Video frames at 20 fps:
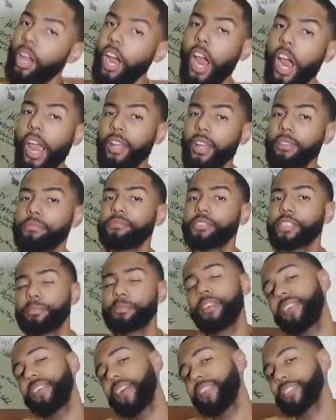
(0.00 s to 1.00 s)
All right, it's
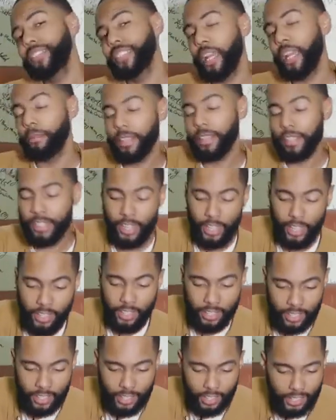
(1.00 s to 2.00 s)
my favorite time of the day.